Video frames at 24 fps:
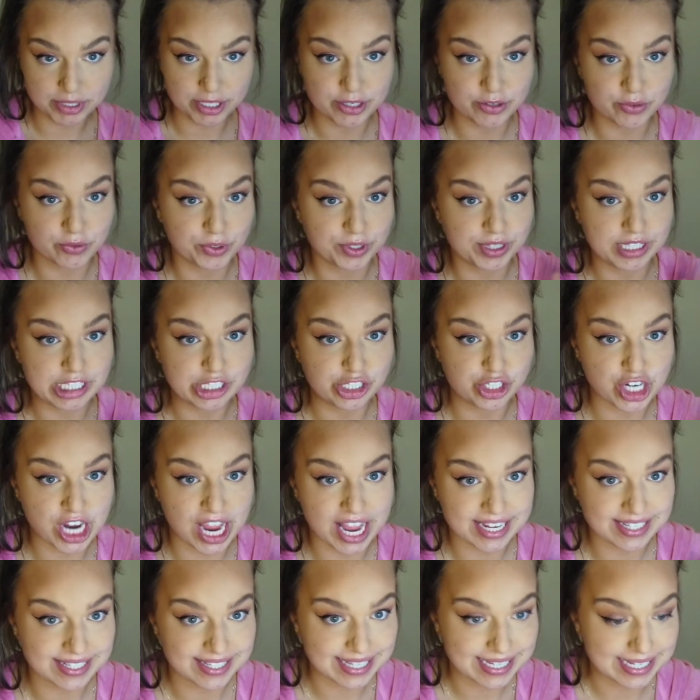you know, really
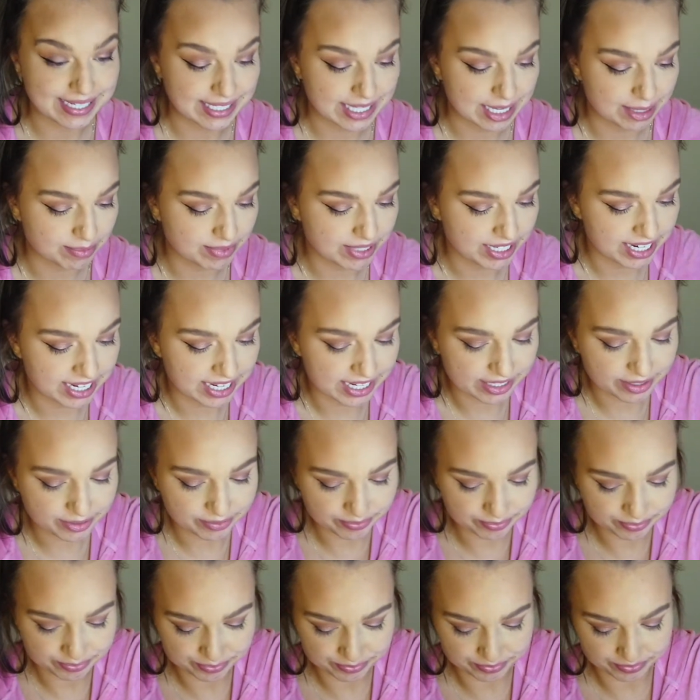jazz things up today.